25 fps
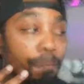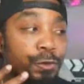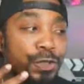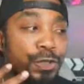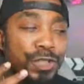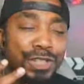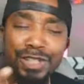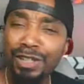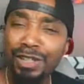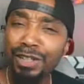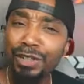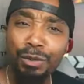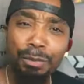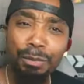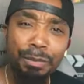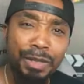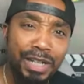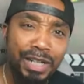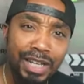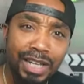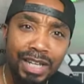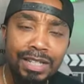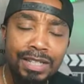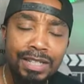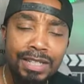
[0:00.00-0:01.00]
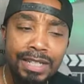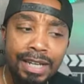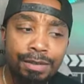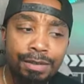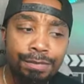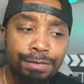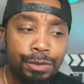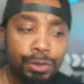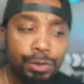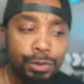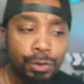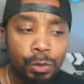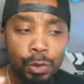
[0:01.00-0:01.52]
Just a little bit of insight
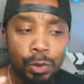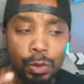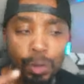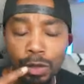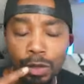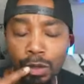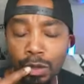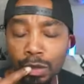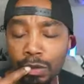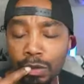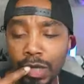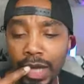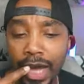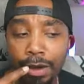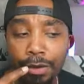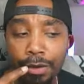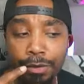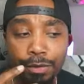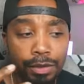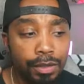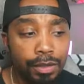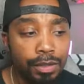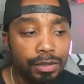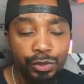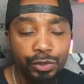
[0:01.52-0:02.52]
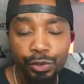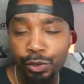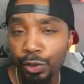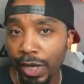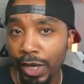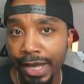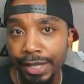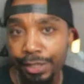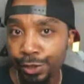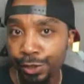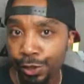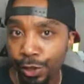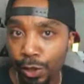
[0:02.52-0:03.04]
for you all. You
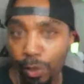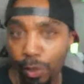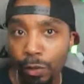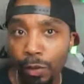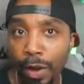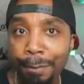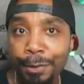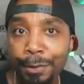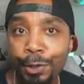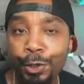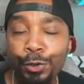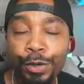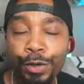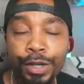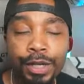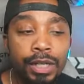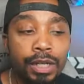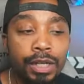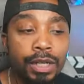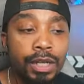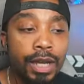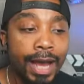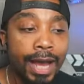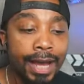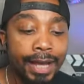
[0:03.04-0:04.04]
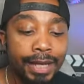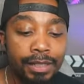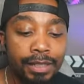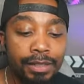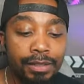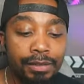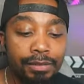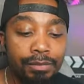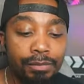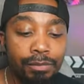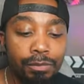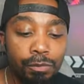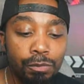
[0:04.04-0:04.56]
guys know I'm a critic. I
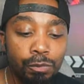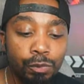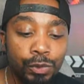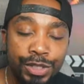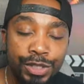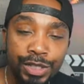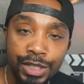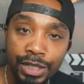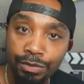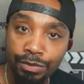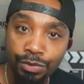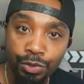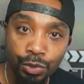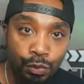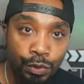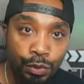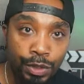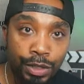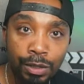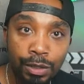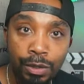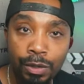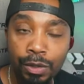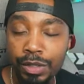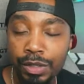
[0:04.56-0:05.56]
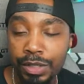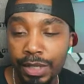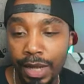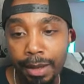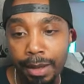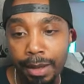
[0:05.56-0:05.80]
receive screeners.